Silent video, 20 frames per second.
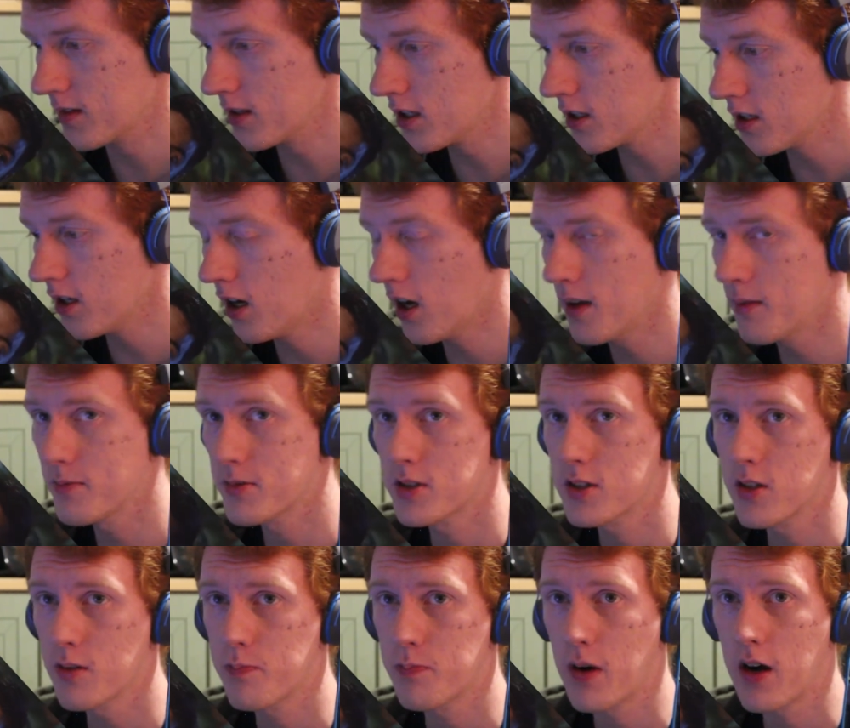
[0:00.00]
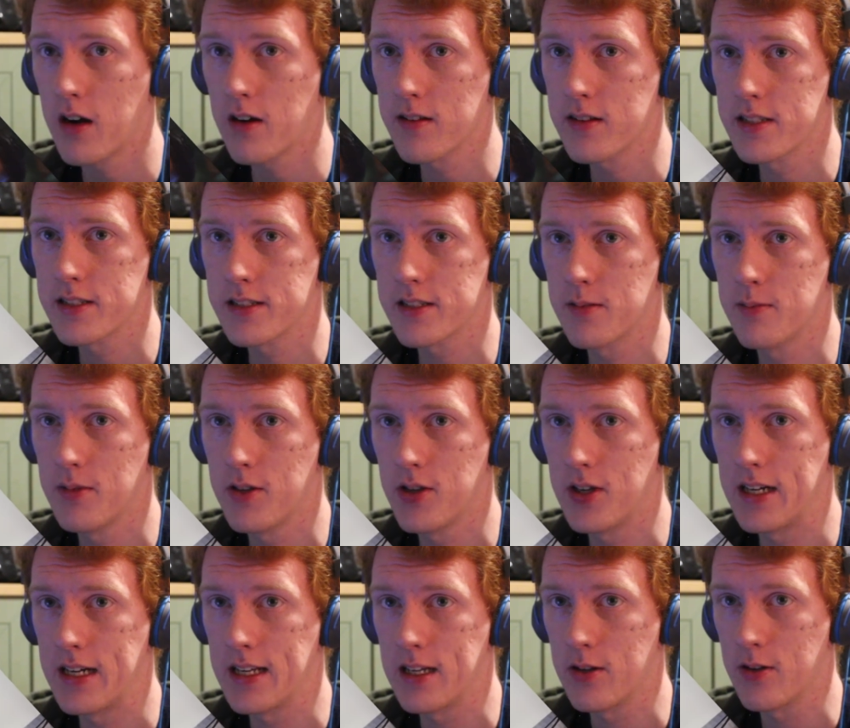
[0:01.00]
I'm so proud of this community,
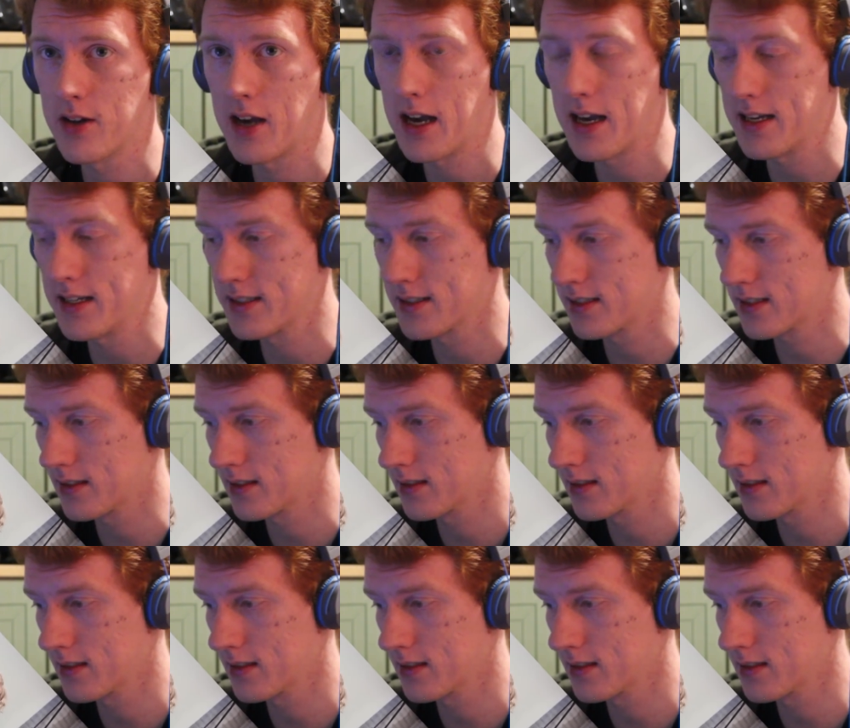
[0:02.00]
you guys.